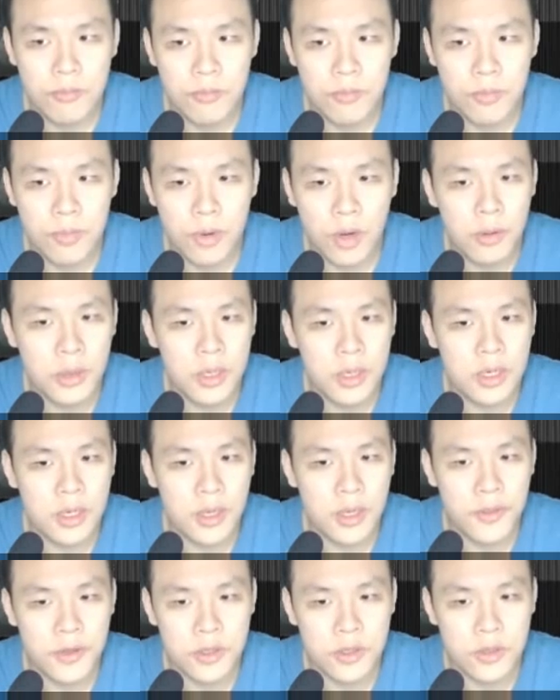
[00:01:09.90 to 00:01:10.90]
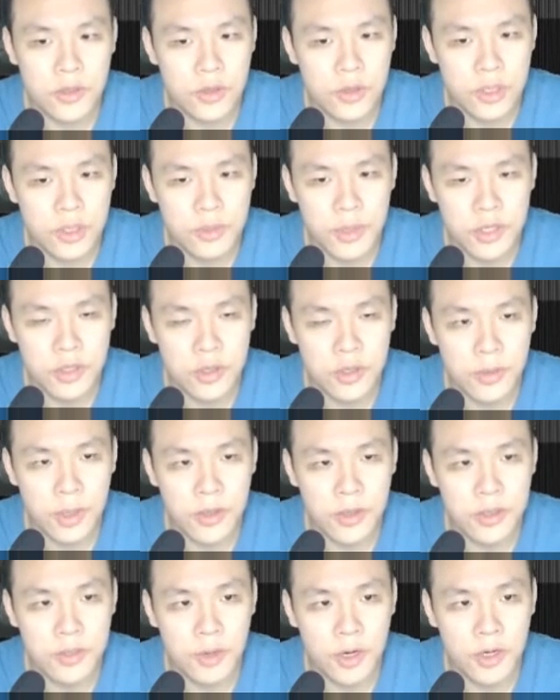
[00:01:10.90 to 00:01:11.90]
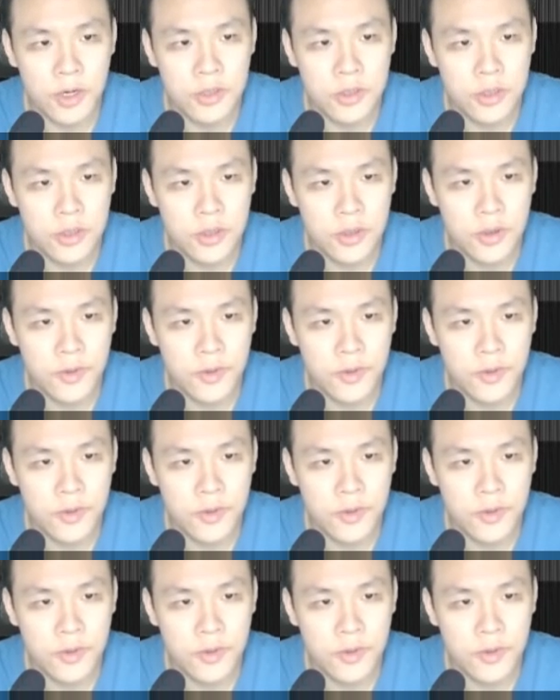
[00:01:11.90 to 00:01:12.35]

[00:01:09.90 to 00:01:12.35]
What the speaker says: Probably nothing too special about this monster.